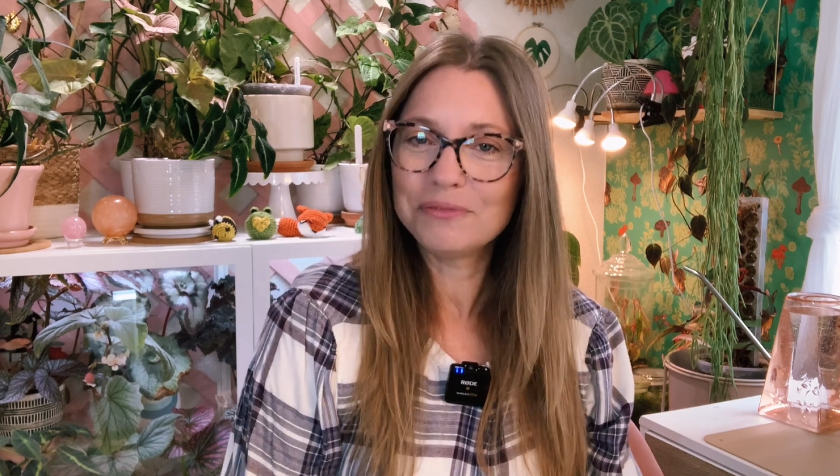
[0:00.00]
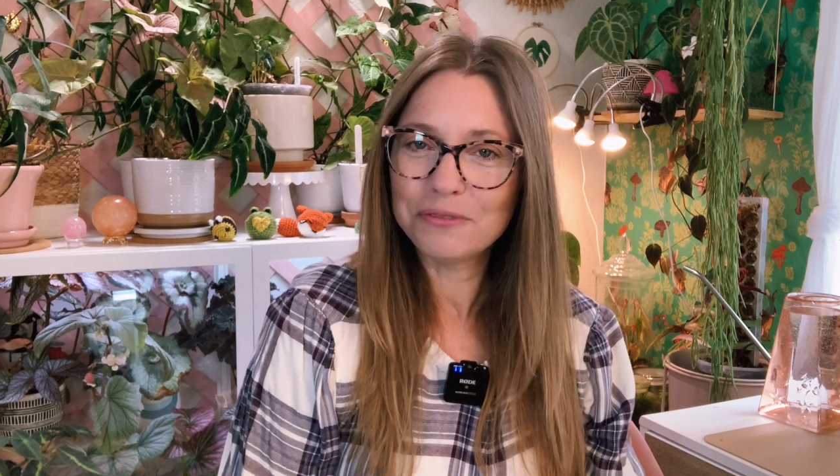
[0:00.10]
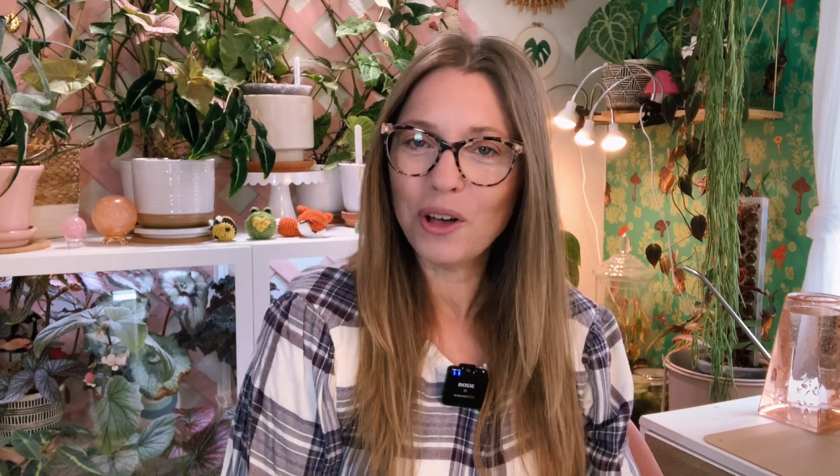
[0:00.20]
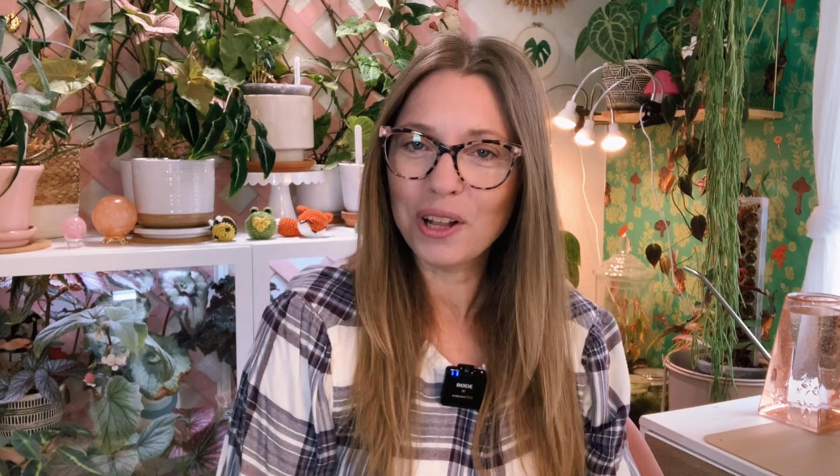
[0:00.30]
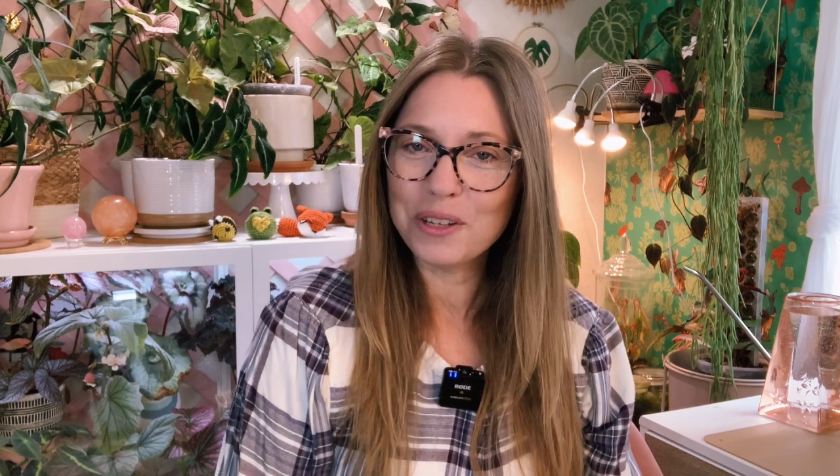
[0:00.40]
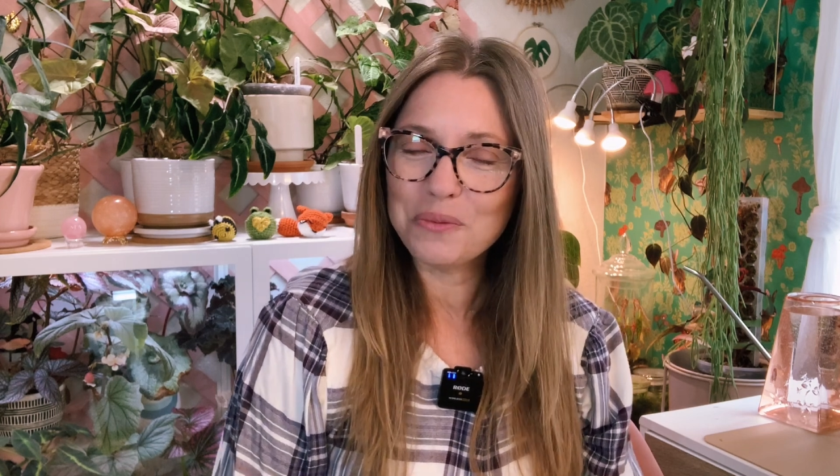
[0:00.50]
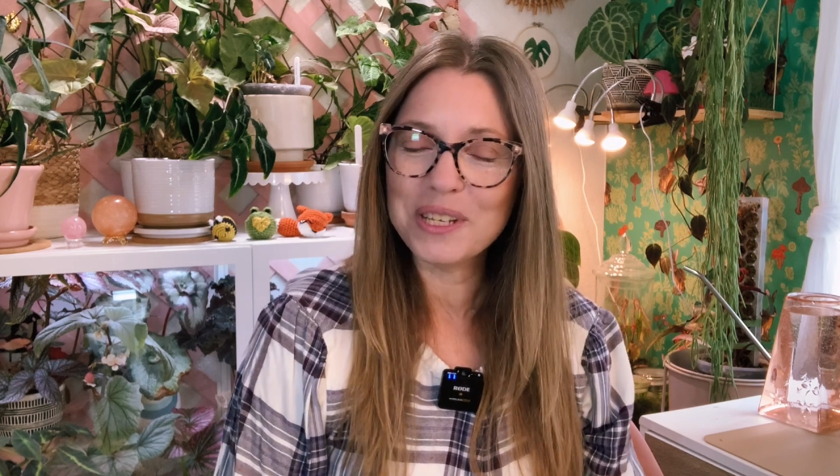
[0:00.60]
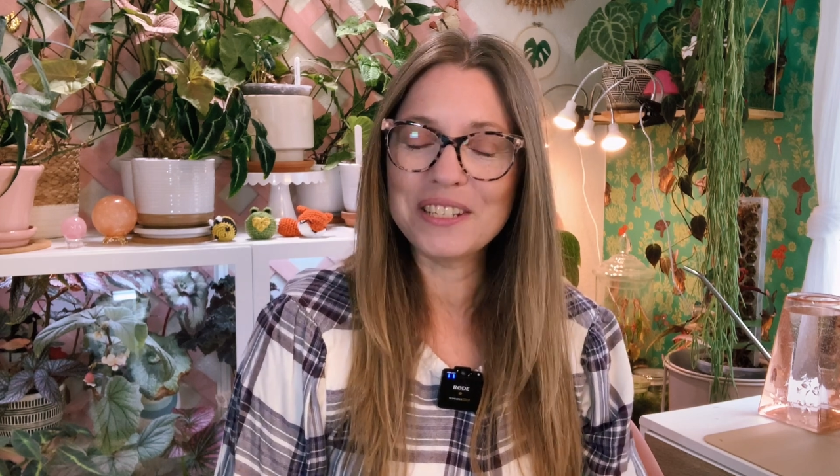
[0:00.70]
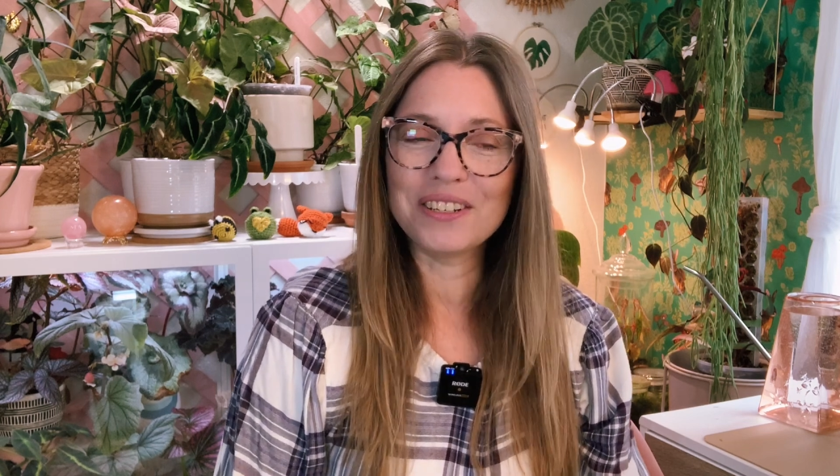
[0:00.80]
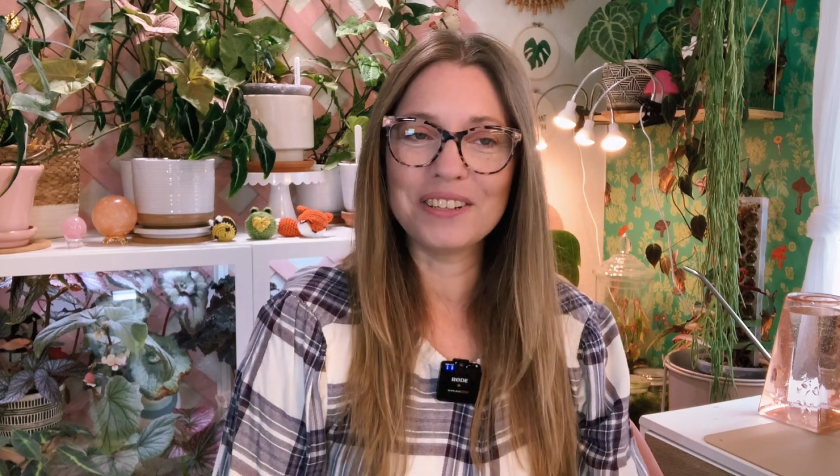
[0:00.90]
fall and
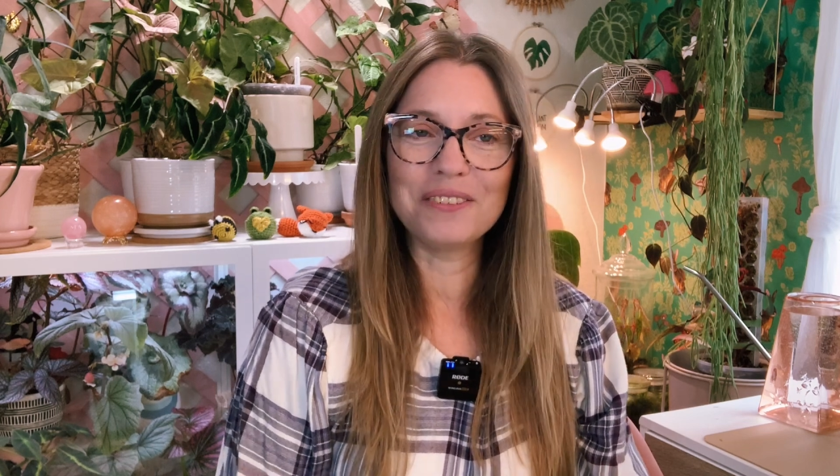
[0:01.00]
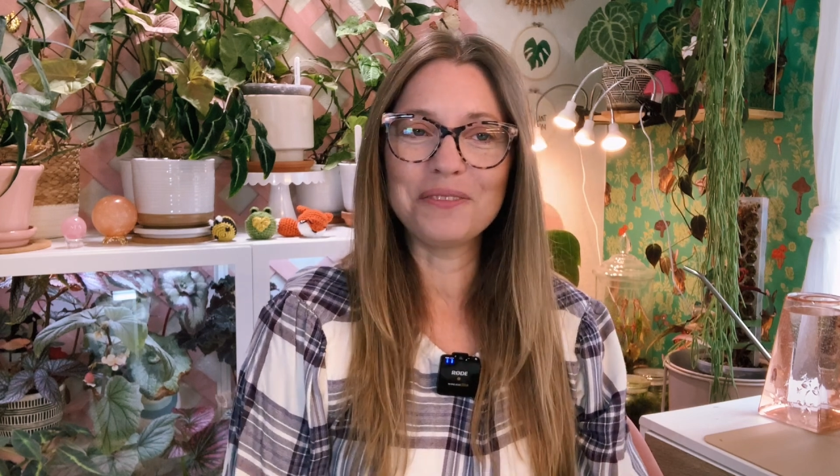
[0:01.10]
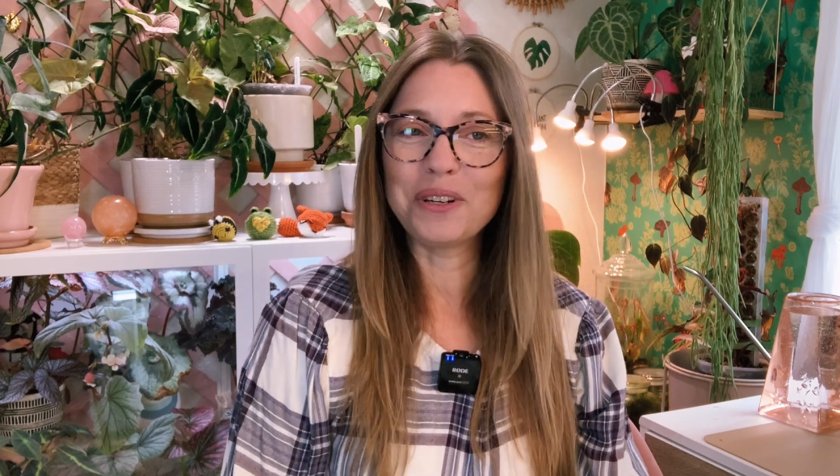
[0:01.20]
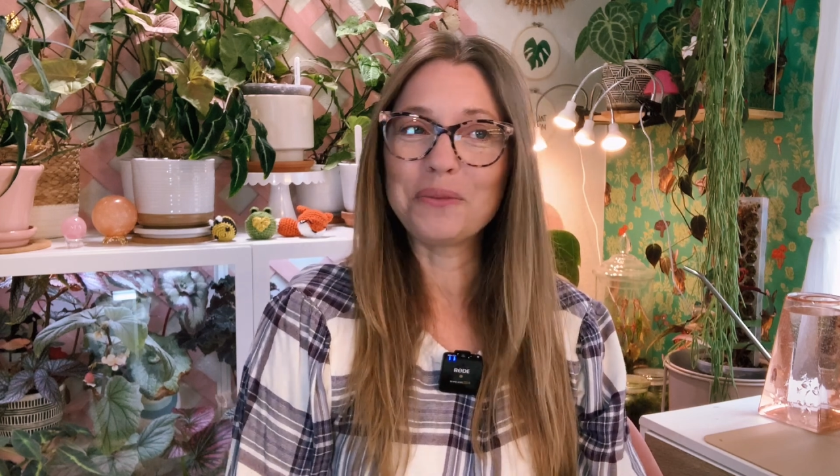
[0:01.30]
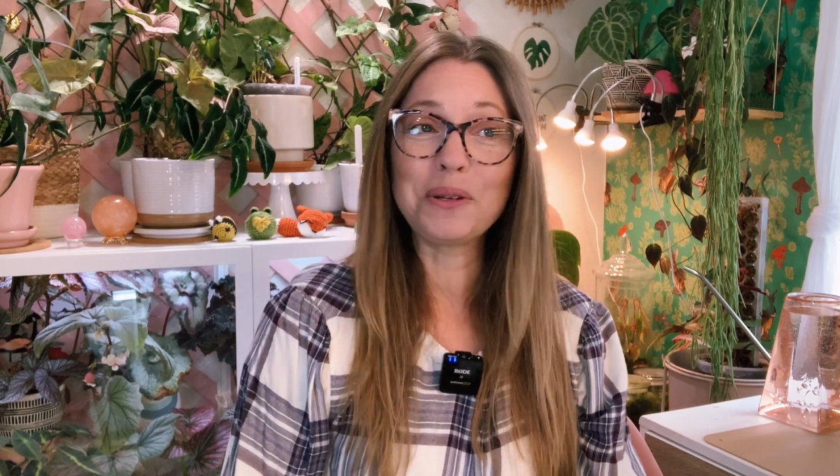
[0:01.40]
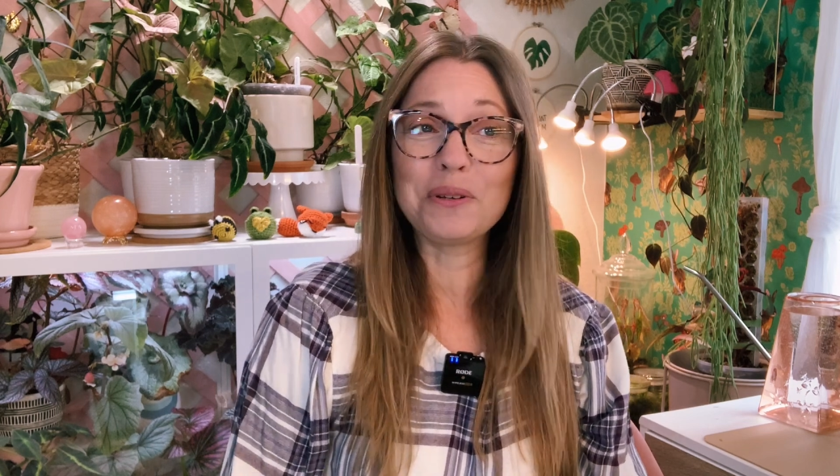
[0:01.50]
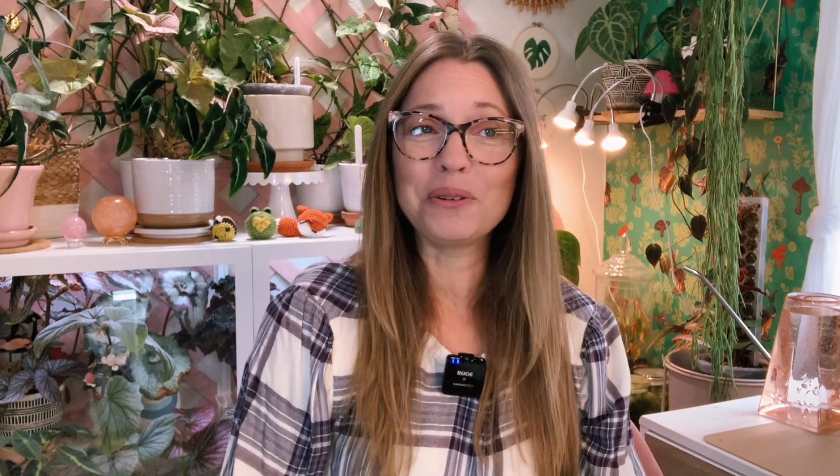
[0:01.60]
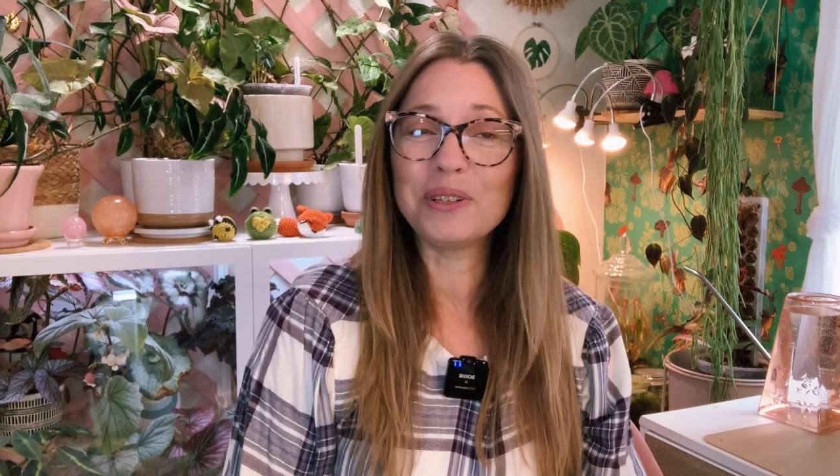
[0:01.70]
winter, where we were